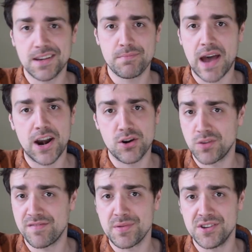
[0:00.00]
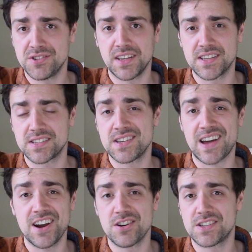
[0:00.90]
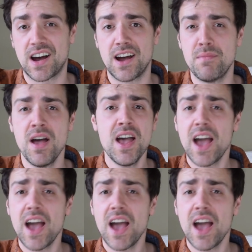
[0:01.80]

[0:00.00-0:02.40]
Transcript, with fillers: same pattern we've been using this entire time,